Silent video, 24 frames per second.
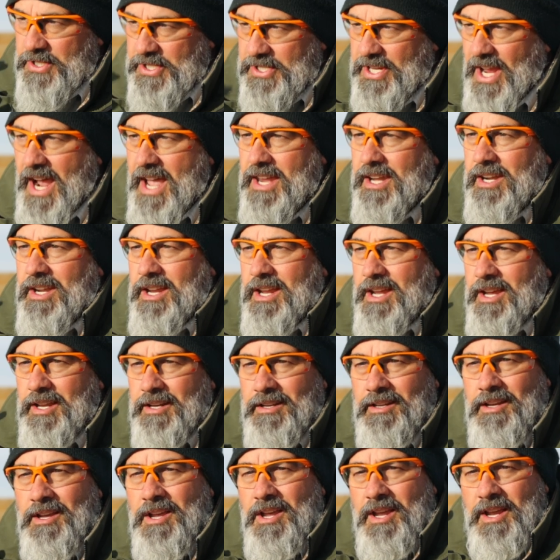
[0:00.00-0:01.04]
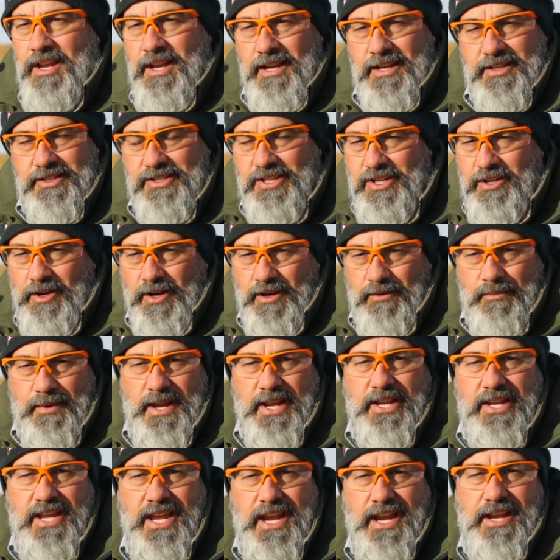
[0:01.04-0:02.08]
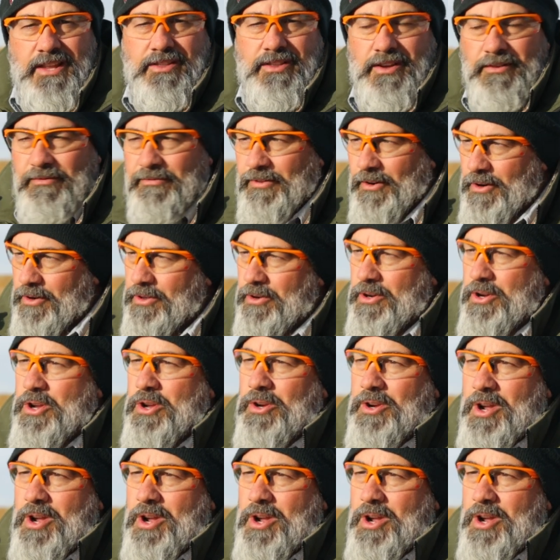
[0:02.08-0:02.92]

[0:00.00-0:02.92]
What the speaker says: sighted in is gonna be key. The further you